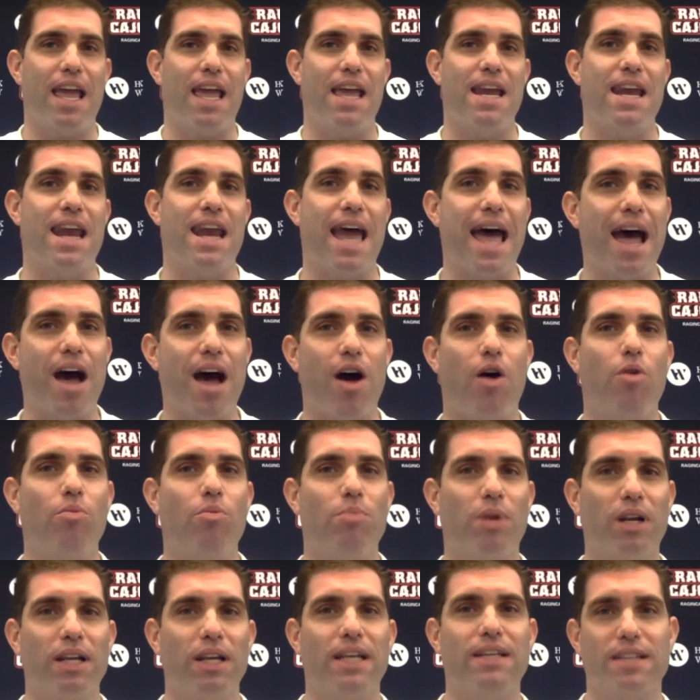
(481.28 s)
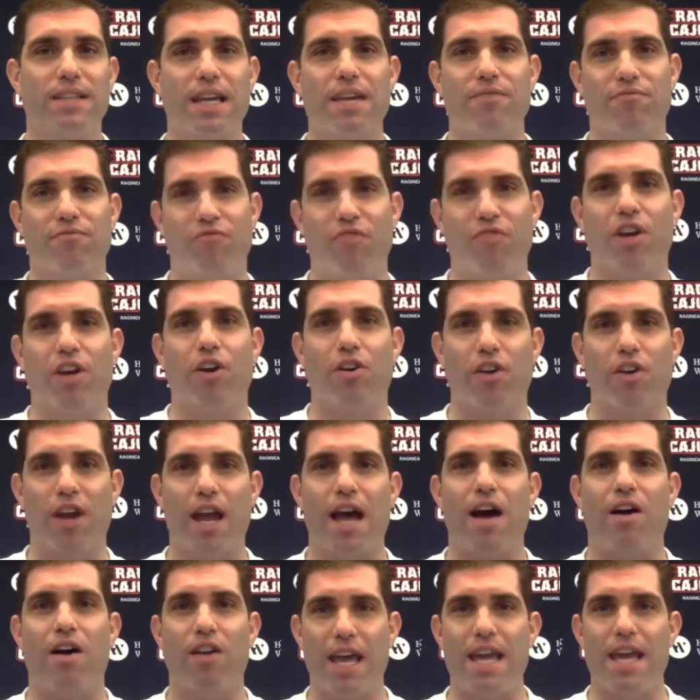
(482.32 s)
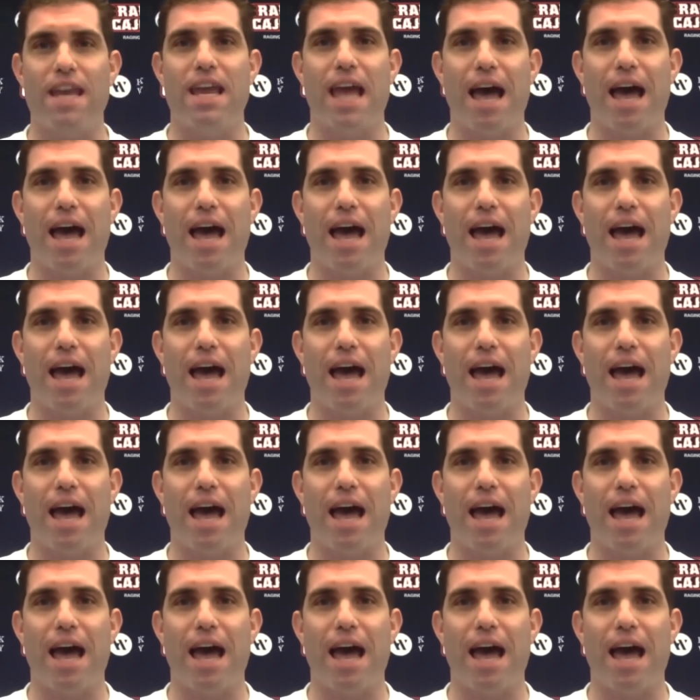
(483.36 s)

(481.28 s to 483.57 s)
And now Malik's figuring out, hey,